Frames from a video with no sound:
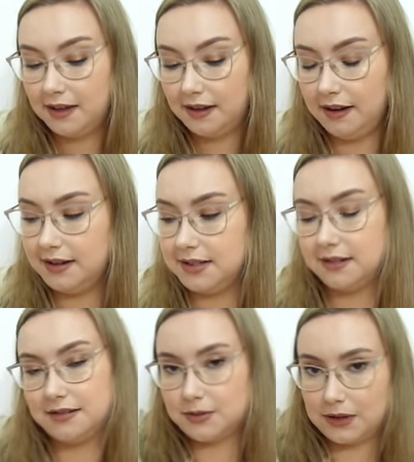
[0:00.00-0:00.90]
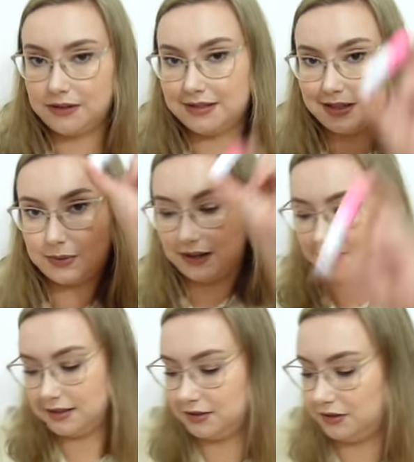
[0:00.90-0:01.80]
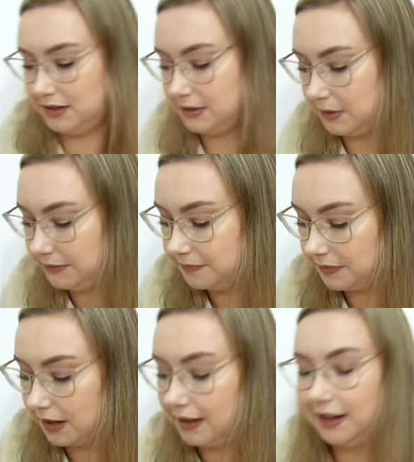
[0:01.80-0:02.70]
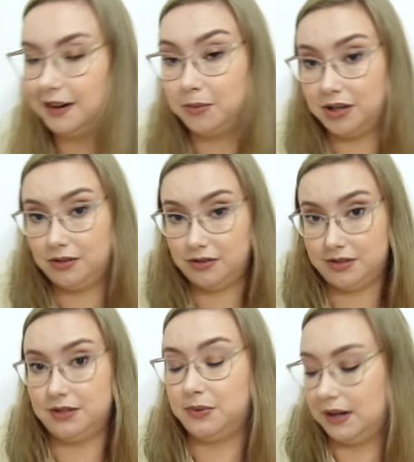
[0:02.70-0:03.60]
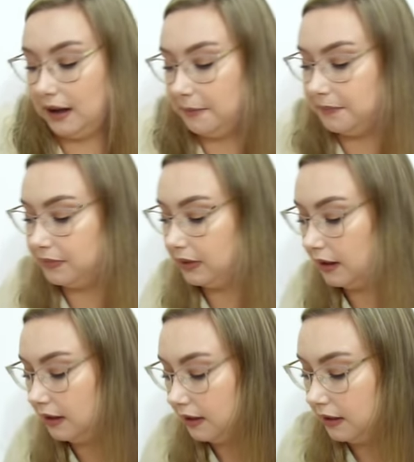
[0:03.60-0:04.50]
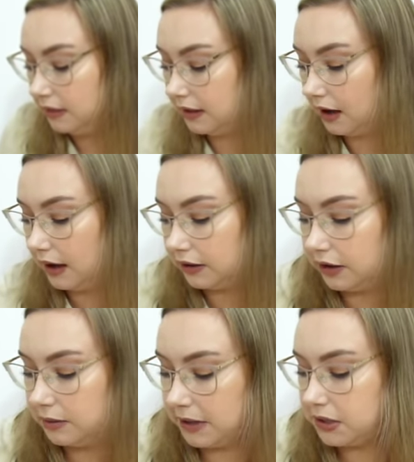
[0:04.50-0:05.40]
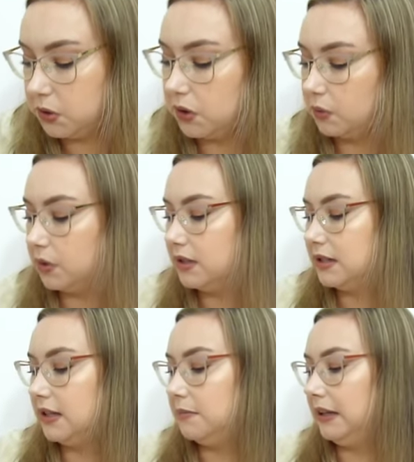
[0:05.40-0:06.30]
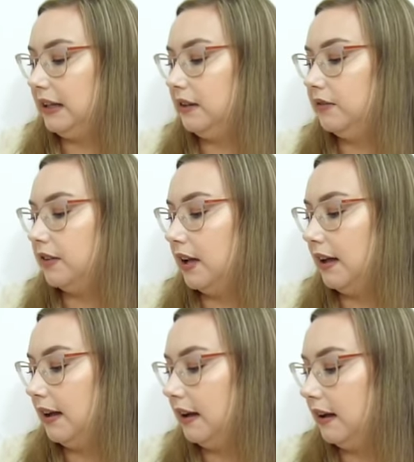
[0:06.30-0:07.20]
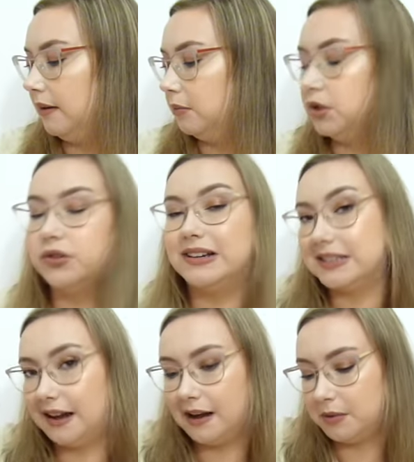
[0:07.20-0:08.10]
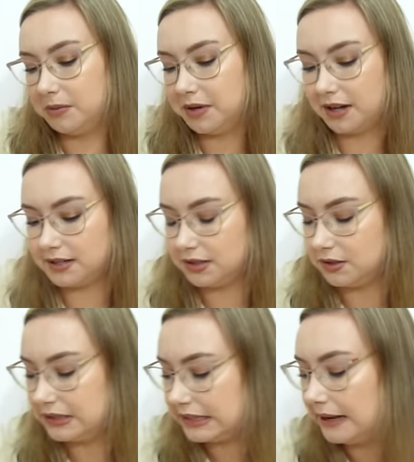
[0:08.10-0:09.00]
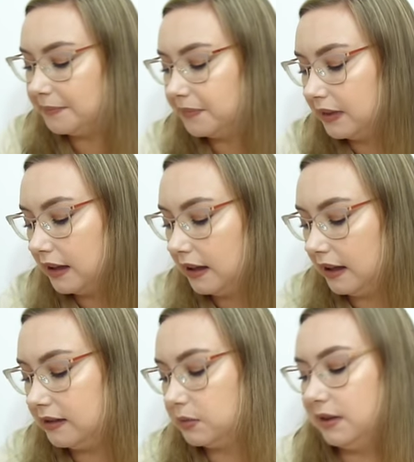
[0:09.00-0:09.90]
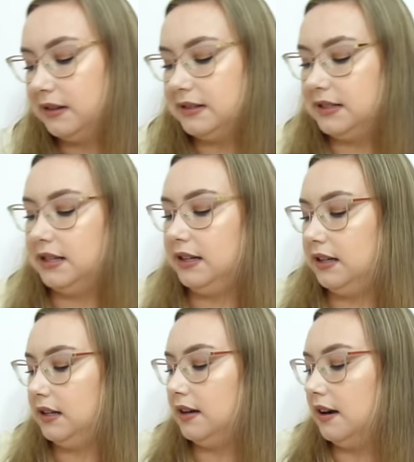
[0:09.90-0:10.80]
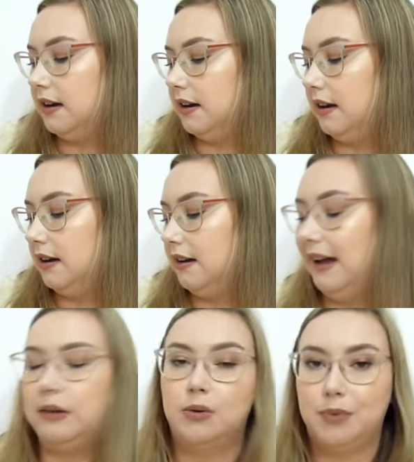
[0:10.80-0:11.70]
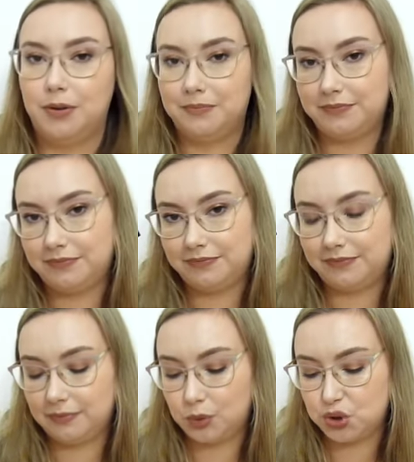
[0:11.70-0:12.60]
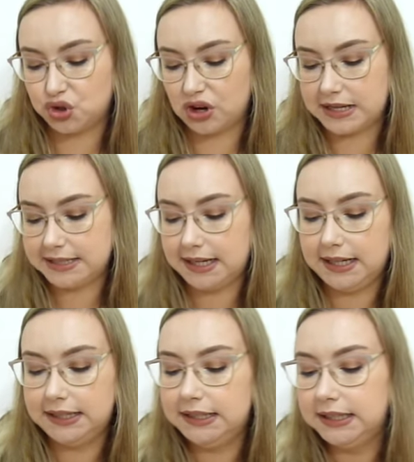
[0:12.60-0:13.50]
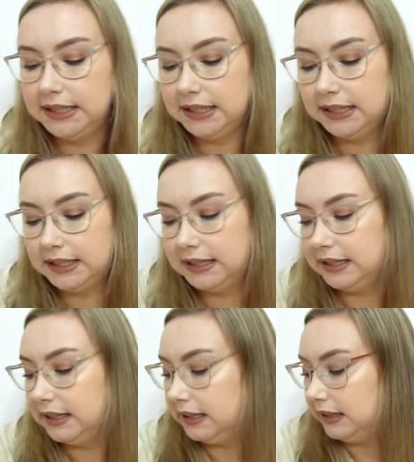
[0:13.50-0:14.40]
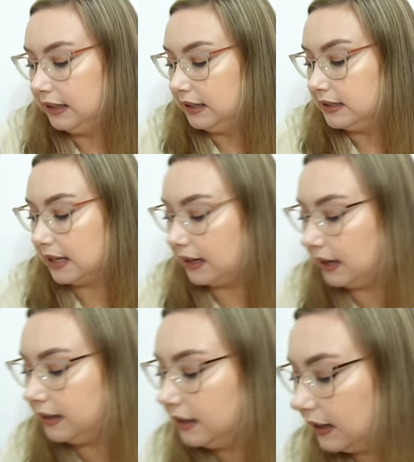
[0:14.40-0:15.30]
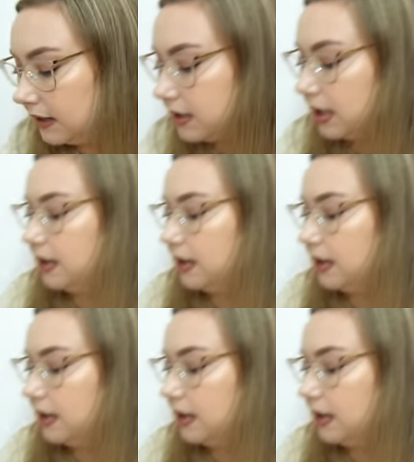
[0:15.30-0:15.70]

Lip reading: It didn't, so I used this one. I didn't use this one. Again, I'm going to use this one up. The eye cream I took was the Belief Moisturizing Eye Balm, and I did use that, as well as the Aqua Bomb Moisturizer Day and Night.